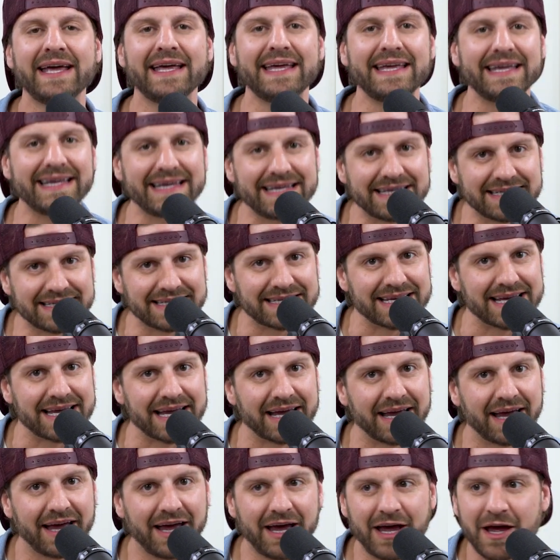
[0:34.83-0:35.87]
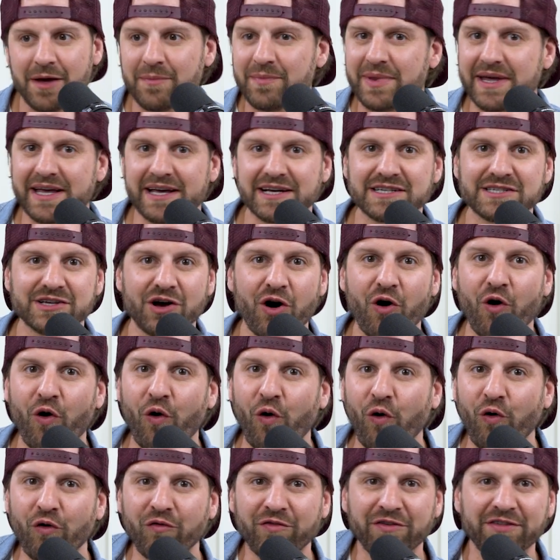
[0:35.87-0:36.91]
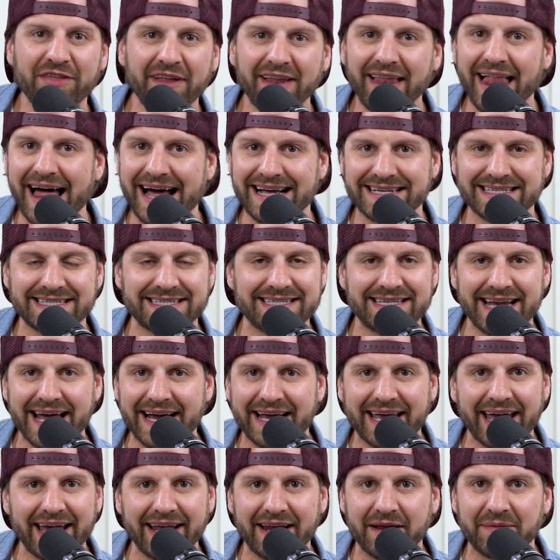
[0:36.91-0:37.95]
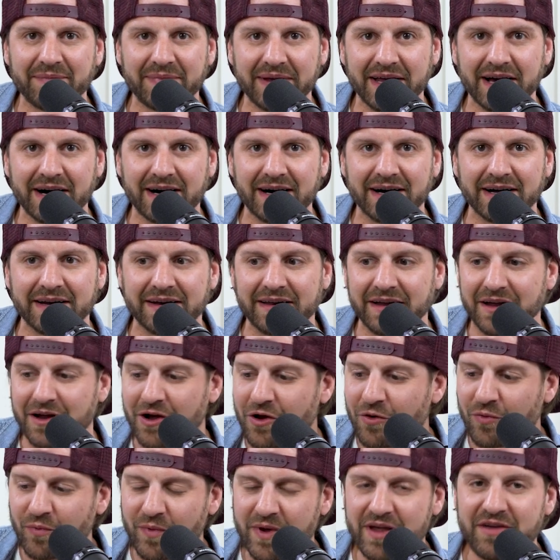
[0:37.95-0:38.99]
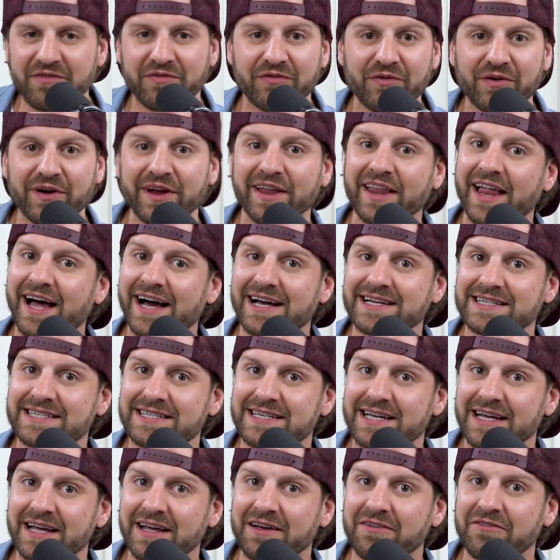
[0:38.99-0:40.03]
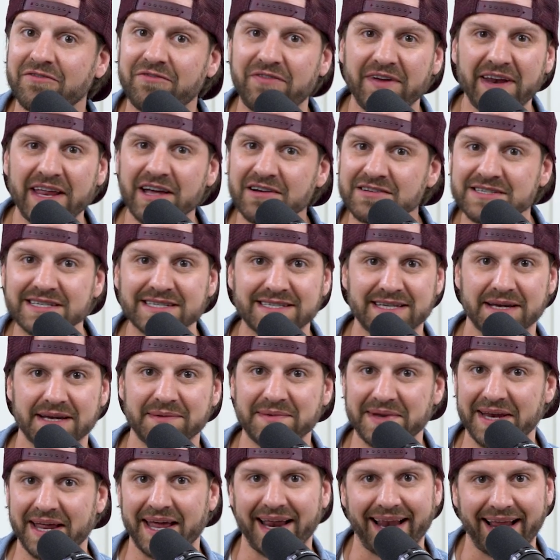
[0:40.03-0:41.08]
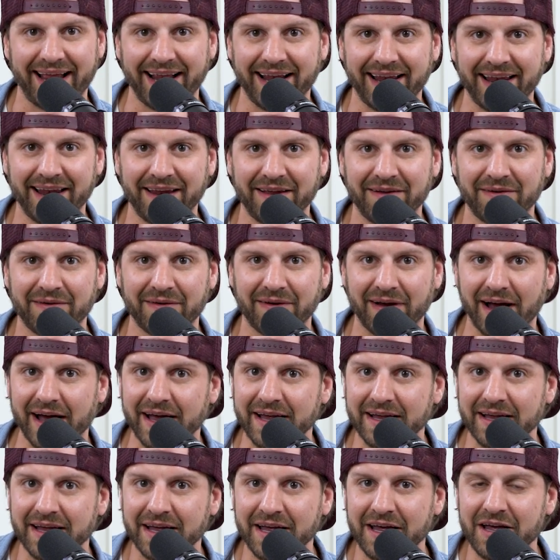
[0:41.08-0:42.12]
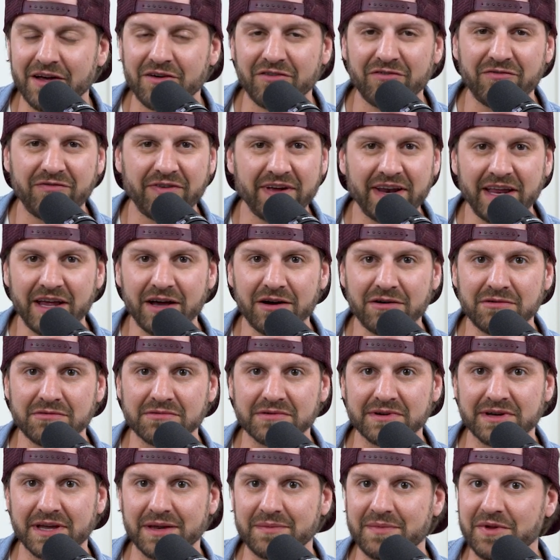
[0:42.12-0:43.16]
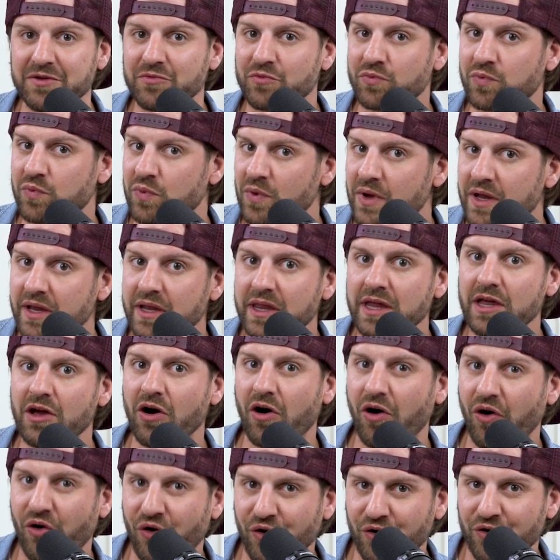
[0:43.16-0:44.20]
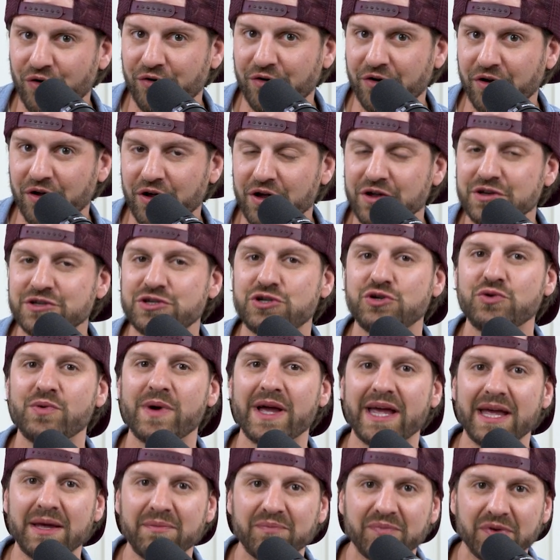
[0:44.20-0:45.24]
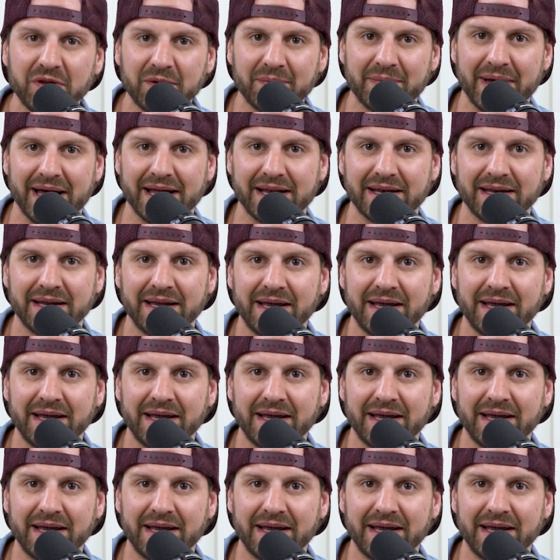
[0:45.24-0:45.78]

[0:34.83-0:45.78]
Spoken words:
easy. Because over the last decade and beyond, we've realized video is intimidating, right? Video can be really hard to implement